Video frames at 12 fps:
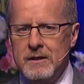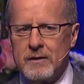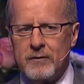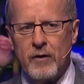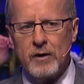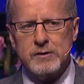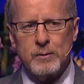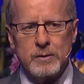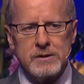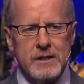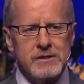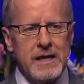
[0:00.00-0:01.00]
The first one
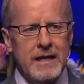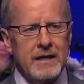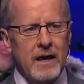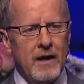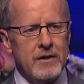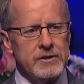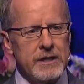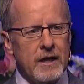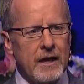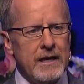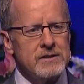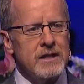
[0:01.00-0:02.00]
was a psychology
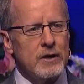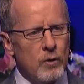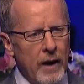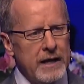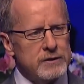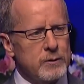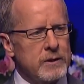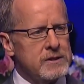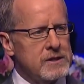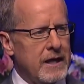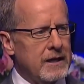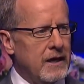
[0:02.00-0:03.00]
class, a graduate
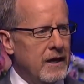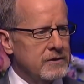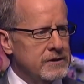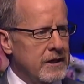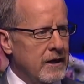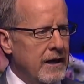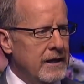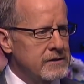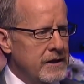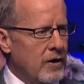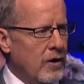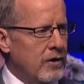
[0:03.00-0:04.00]
psychology class
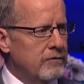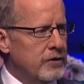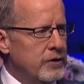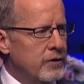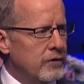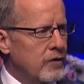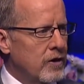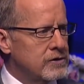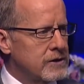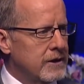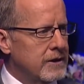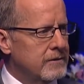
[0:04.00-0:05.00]
at Harvard
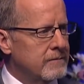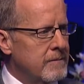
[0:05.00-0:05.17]
University.